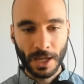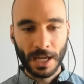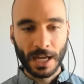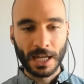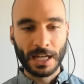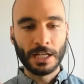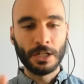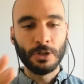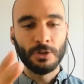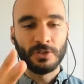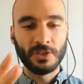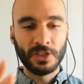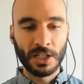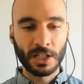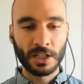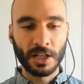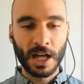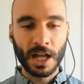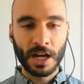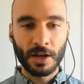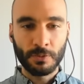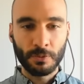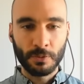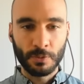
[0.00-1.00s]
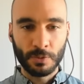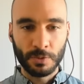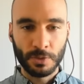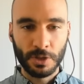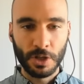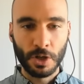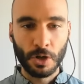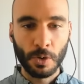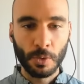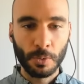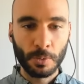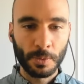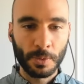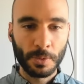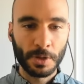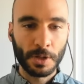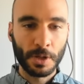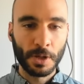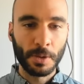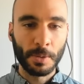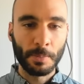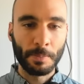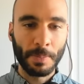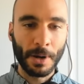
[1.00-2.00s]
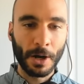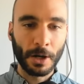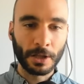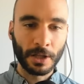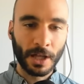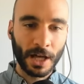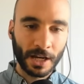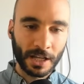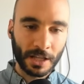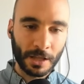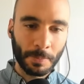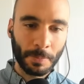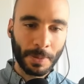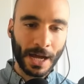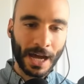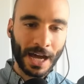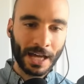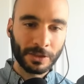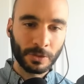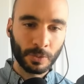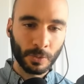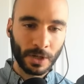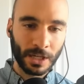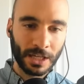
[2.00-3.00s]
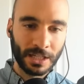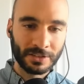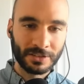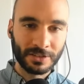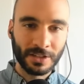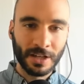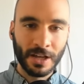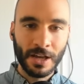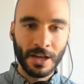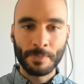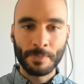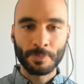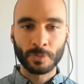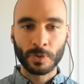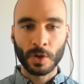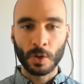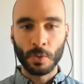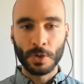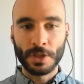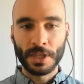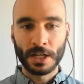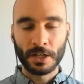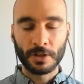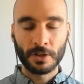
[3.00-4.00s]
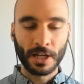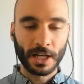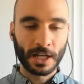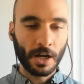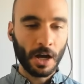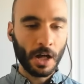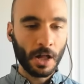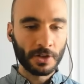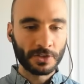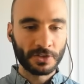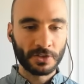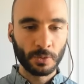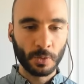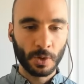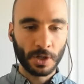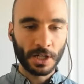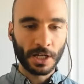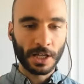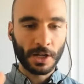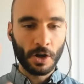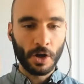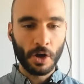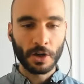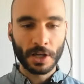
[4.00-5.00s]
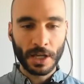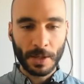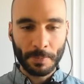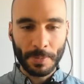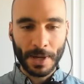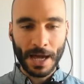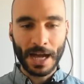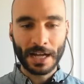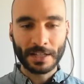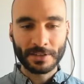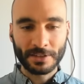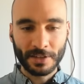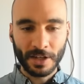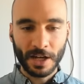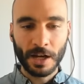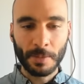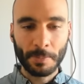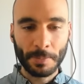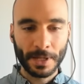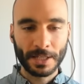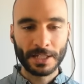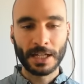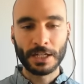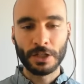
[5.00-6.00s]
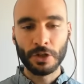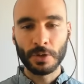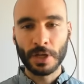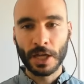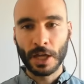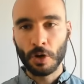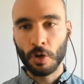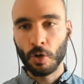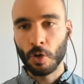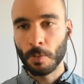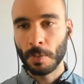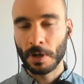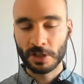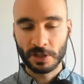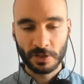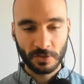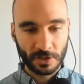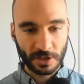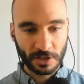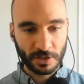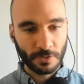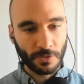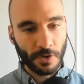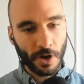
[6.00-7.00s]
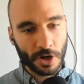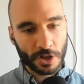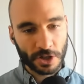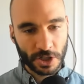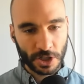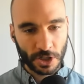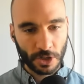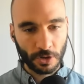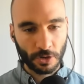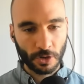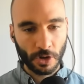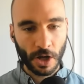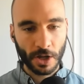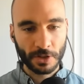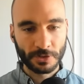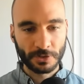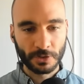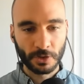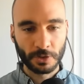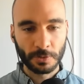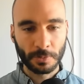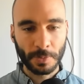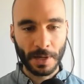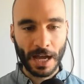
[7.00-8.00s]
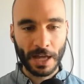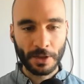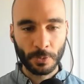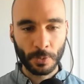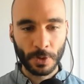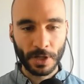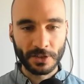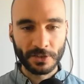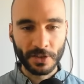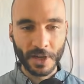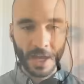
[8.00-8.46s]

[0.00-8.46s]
And then you see a lot of, the pathways within glycolysis and whatnot all get backed up, and then you get a whole bunch of dysfunction across those pathways.